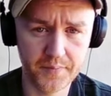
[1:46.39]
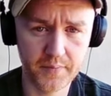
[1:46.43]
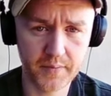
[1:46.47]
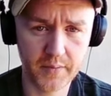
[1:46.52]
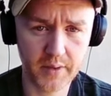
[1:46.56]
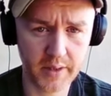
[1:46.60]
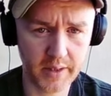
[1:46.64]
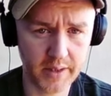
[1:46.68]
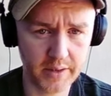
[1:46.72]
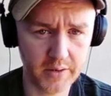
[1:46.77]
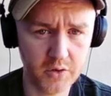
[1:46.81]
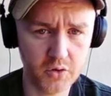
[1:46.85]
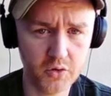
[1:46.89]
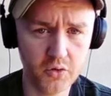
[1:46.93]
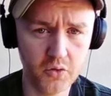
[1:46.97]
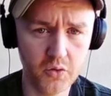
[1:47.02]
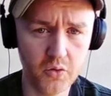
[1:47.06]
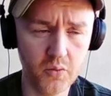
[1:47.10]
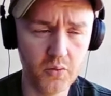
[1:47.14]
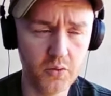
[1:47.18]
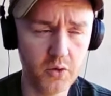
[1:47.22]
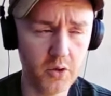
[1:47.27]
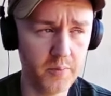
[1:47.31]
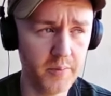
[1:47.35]
That's true.
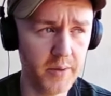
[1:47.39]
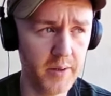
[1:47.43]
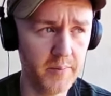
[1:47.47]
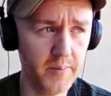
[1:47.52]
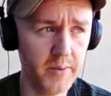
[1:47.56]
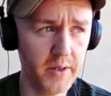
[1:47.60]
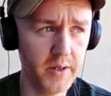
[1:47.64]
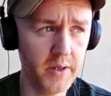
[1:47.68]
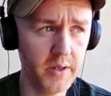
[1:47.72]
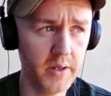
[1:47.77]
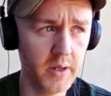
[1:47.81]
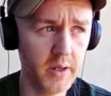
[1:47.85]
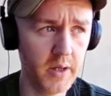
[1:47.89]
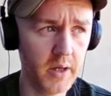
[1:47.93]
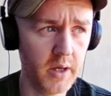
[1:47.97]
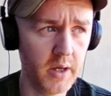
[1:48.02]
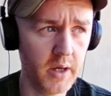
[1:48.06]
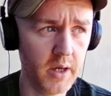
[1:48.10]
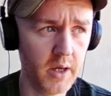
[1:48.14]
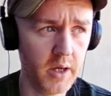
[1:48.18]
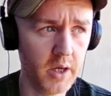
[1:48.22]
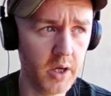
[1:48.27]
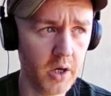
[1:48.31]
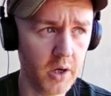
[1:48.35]
There may be
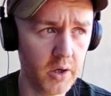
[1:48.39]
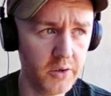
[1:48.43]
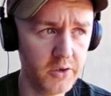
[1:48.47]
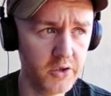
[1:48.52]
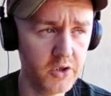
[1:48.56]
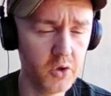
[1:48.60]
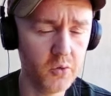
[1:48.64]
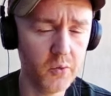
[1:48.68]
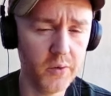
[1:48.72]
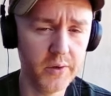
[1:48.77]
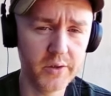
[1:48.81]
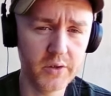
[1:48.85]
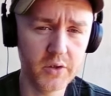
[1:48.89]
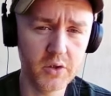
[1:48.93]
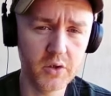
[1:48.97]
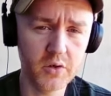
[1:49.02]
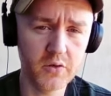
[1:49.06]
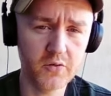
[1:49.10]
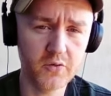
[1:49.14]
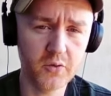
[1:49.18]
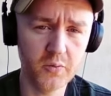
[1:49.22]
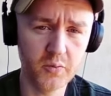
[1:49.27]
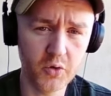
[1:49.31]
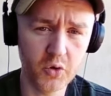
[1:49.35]
consequences
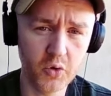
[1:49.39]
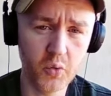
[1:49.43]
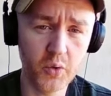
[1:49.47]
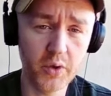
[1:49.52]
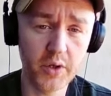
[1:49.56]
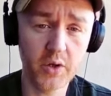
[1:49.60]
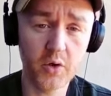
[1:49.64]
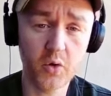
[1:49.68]
from doing it,